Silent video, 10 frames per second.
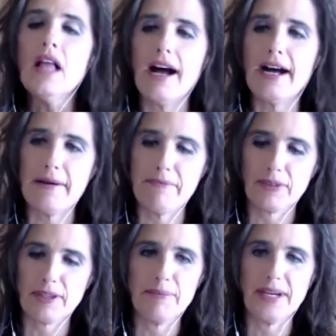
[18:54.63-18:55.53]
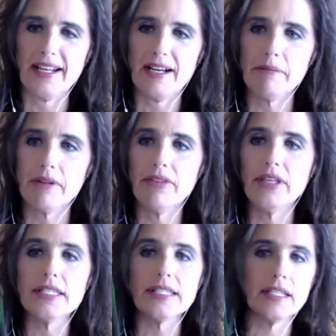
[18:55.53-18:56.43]
But I'm
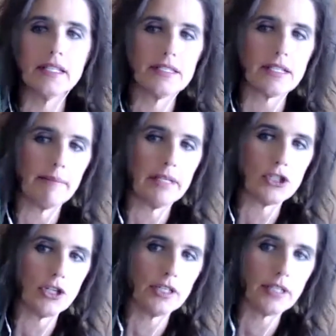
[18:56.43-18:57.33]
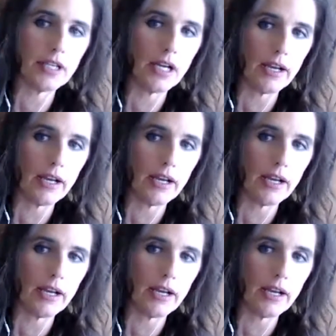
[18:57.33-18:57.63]
going to show you the